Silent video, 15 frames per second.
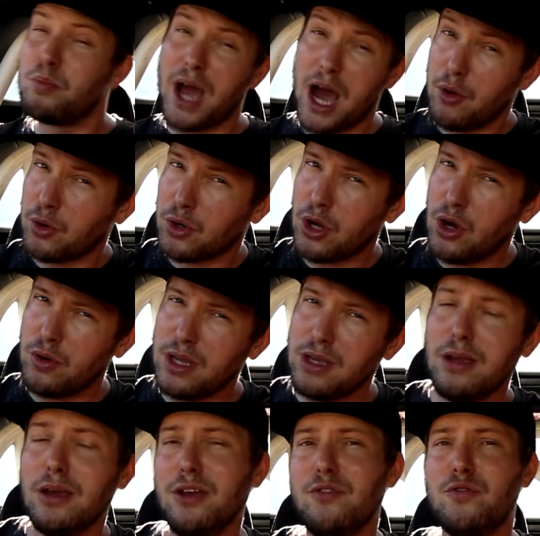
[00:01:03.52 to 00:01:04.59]
powder
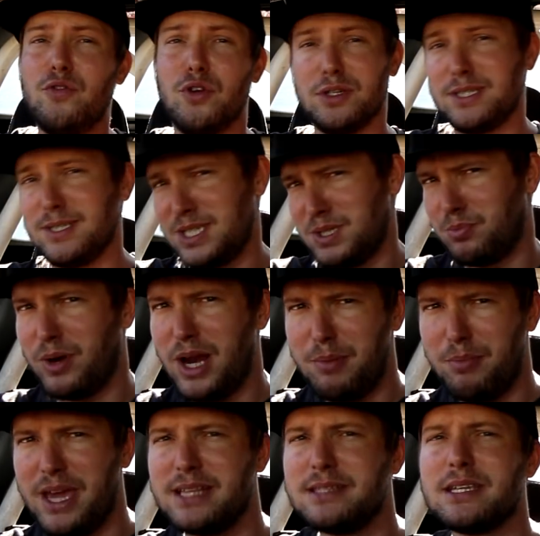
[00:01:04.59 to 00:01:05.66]
coating versus spray
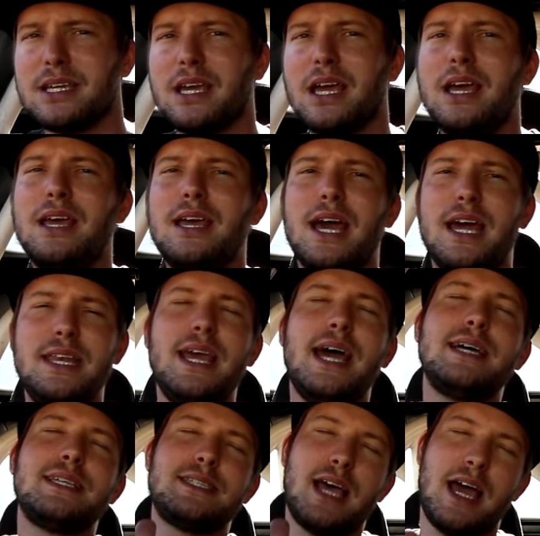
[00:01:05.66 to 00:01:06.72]
painting. And
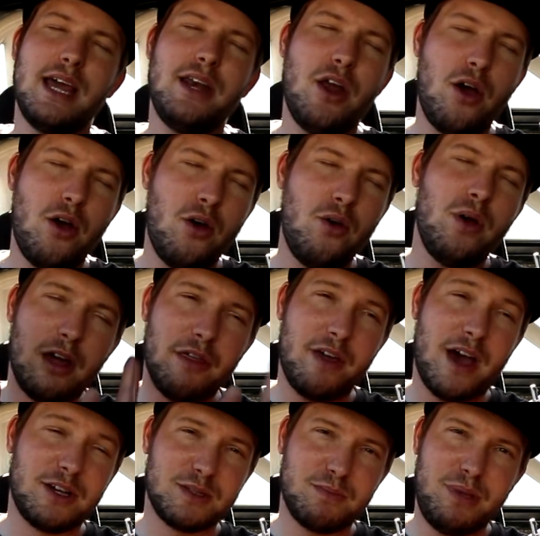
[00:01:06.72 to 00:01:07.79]
yes, I know
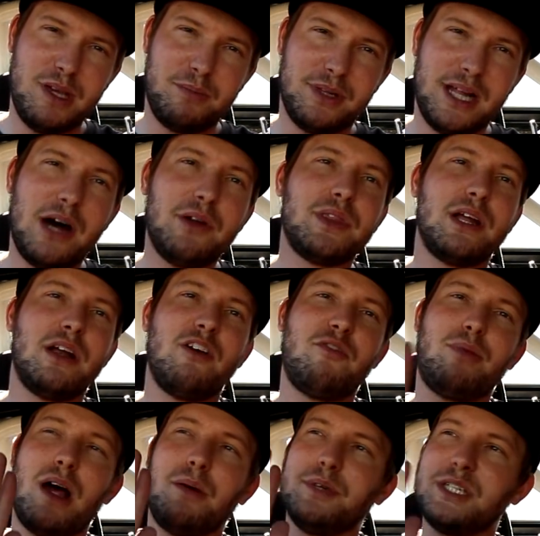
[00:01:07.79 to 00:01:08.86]
1,000 people out there have
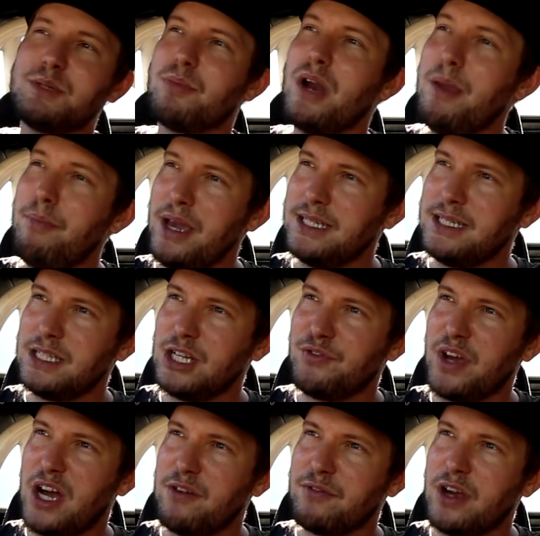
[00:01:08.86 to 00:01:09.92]
probably spray painted their
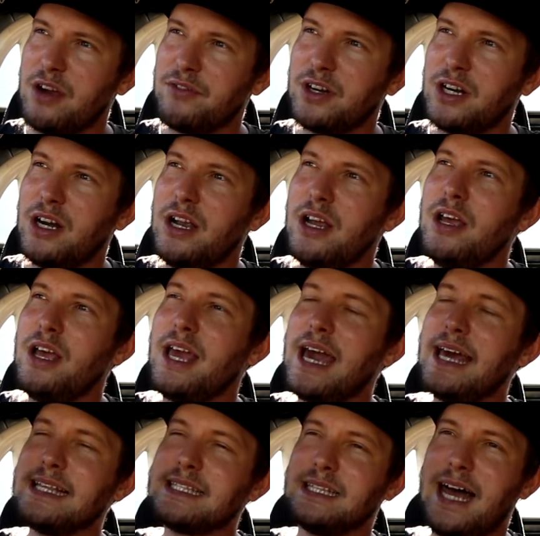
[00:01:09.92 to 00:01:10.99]
valve cover,
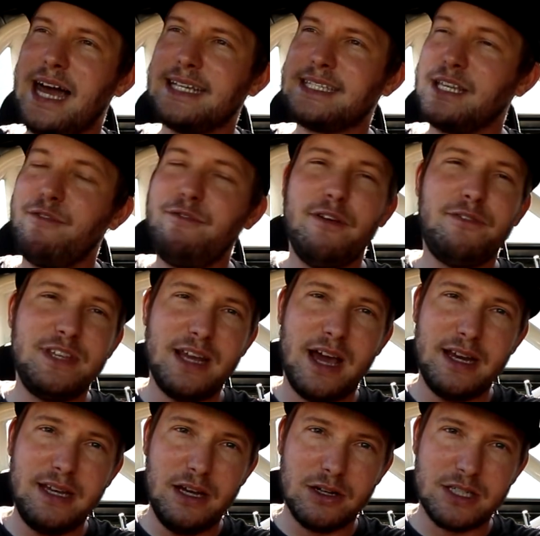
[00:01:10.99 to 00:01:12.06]
and it's lasted
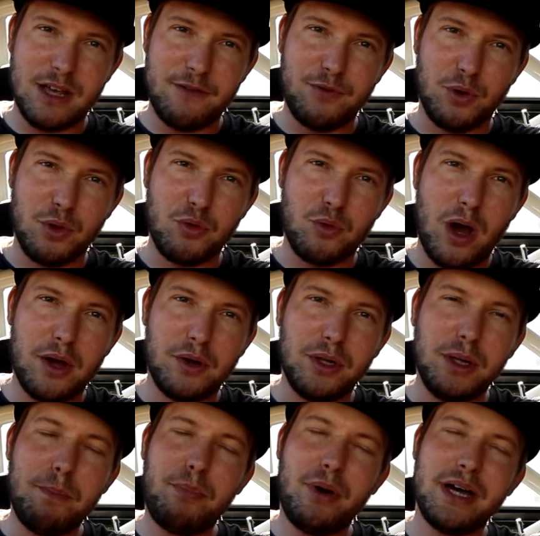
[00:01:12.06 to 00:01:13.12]
59 years at full
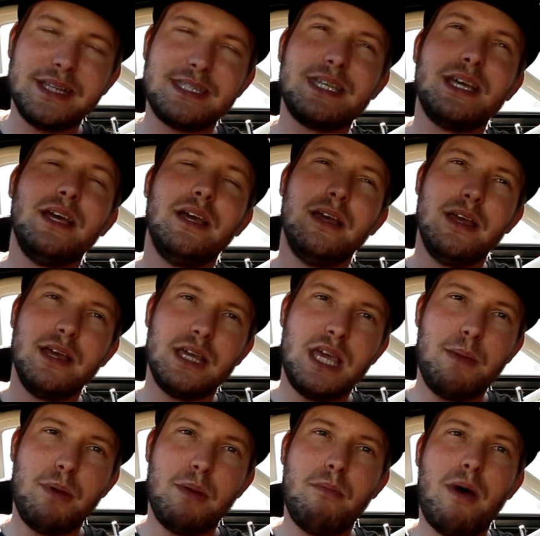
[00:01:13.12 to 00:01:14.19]
throttle, but
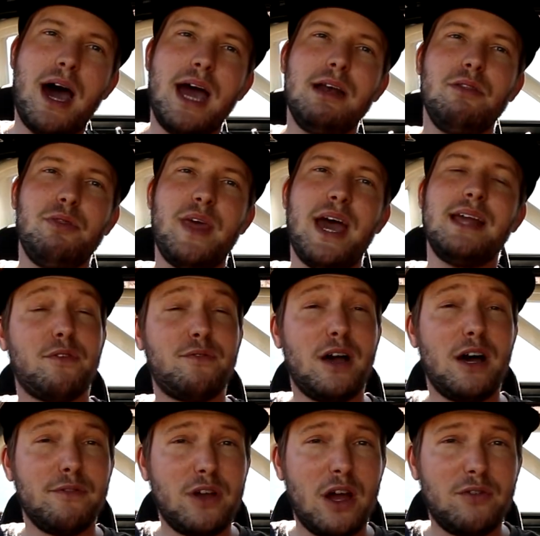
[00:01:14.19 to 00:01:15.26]
keep in mind that a
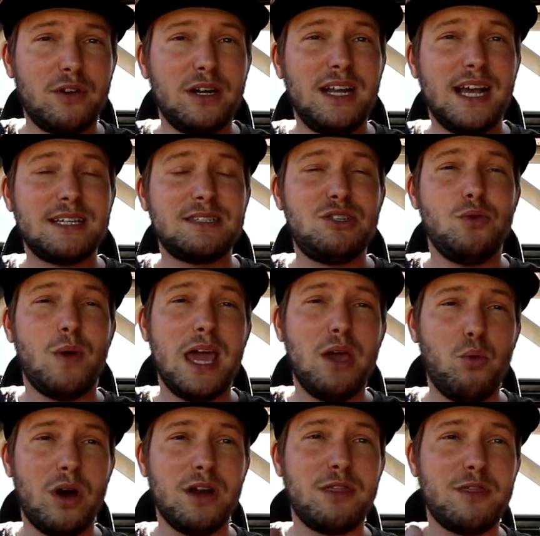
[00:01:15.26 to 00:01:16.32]
valve cover next to a
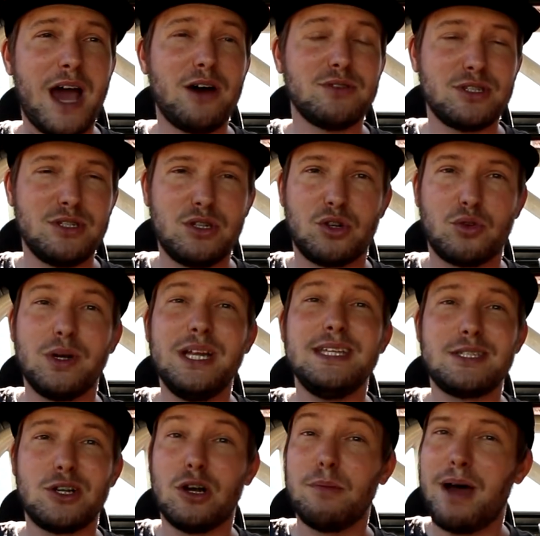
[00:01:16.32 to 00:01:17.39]
1,000 degree
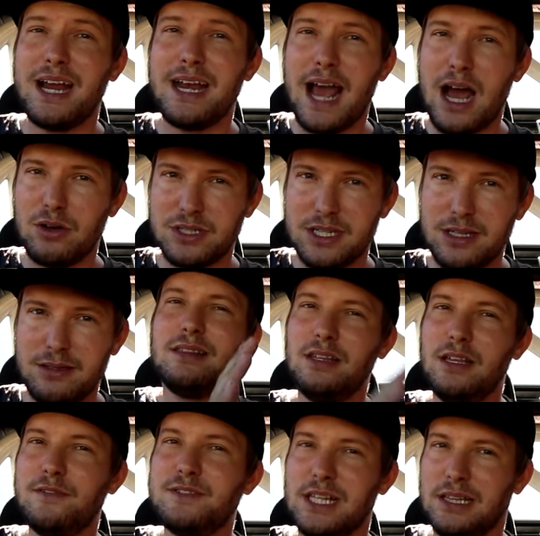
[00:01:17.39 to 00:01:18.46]
turbine housing
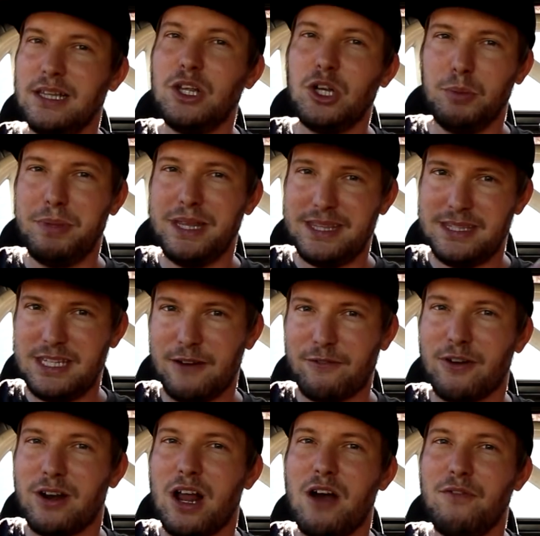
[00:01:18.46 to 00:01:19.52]
lives a little bit
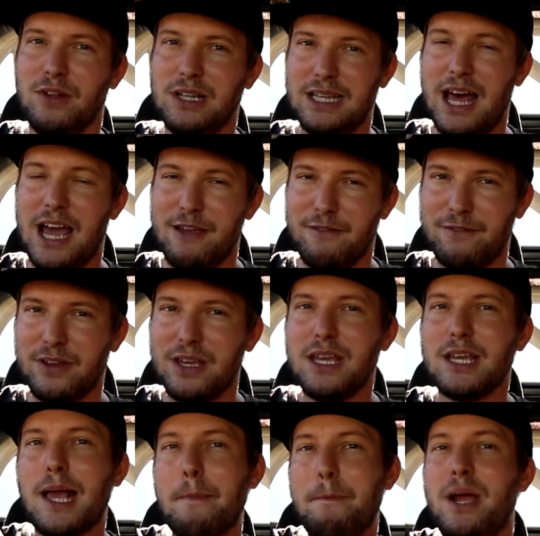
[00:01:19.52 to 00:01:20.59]
different of a life
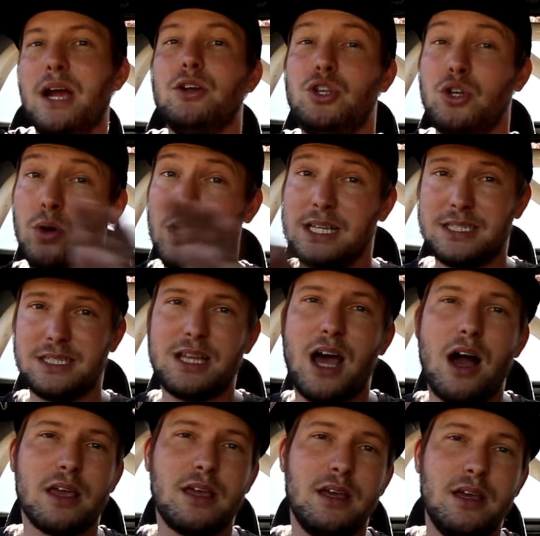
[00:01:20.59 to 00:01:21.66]
compared to a
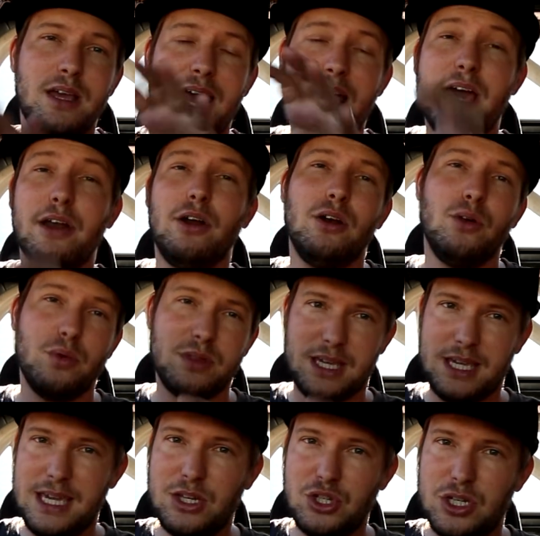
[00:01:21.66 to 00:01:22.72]
stock header with a
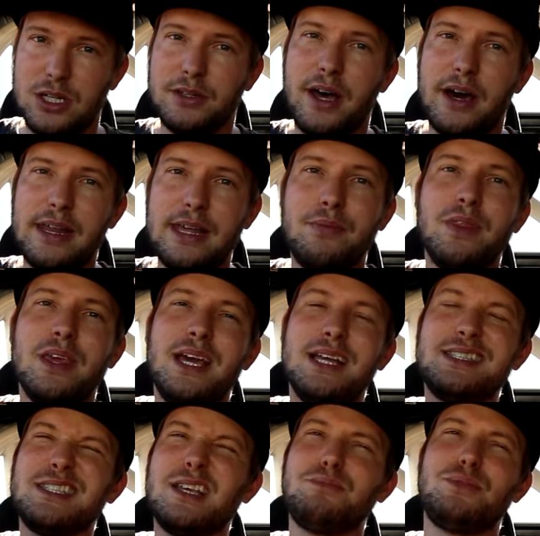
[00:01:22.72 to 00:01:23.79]
heat shield on it.
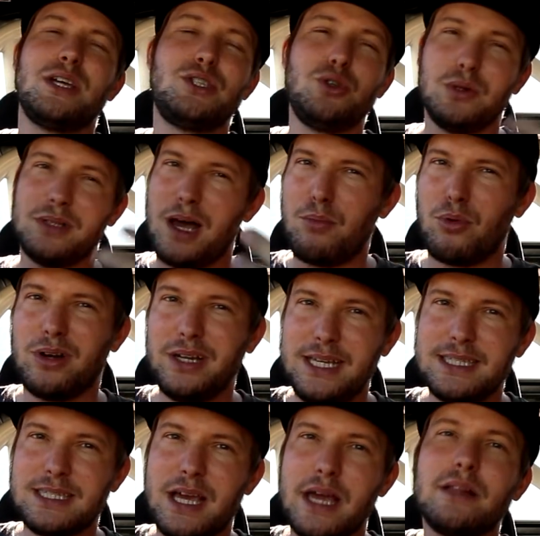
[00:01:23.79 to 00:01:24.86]
It's subject to a lot more
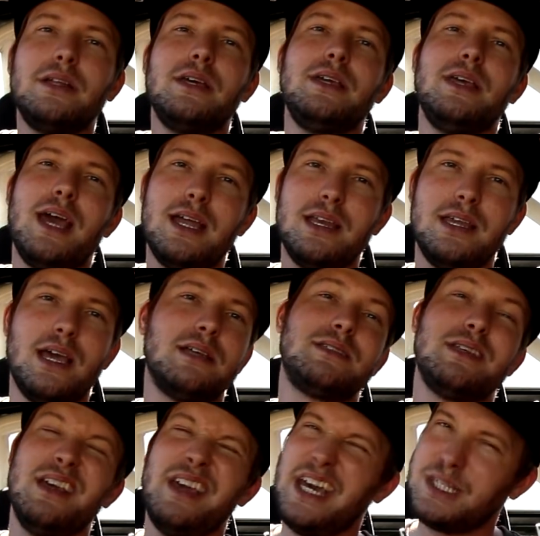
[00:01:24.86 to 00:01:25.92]
heat cycling, and
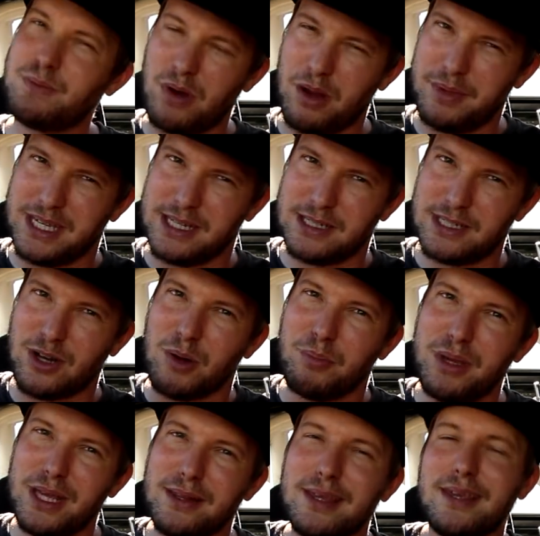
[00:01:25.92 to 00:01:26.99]
yes, it's probably going to start
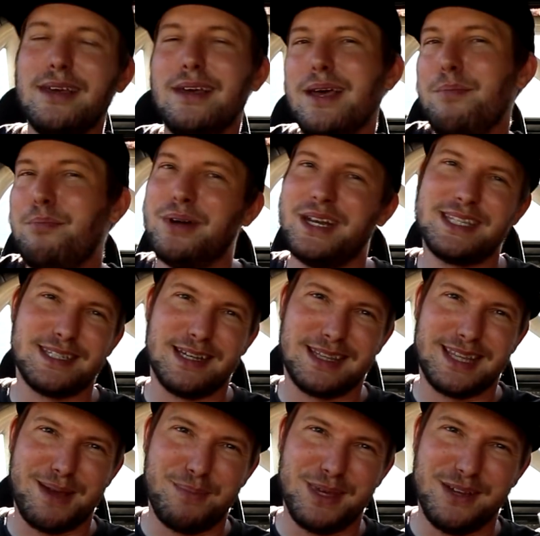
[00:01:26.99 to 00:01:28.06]
peeling, but it's not
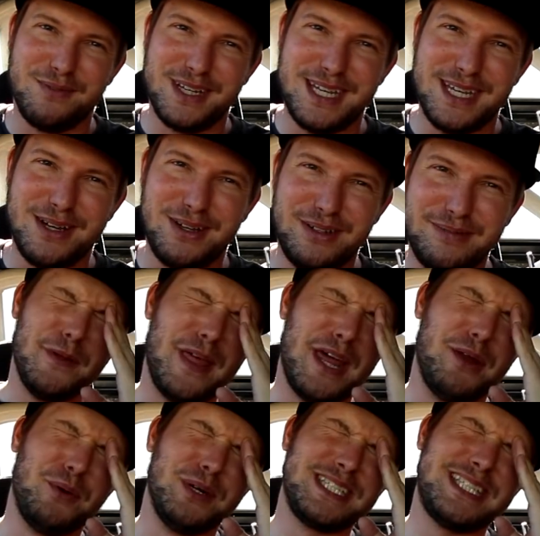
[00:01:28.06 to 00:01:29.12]
that big of a deal. But
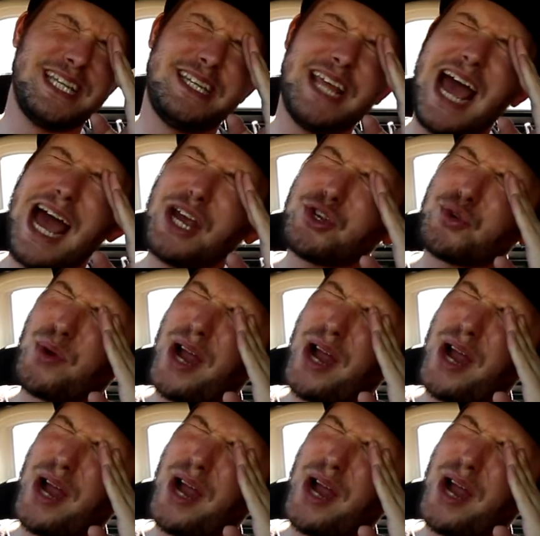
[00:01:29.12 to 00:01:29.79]
then it was the dash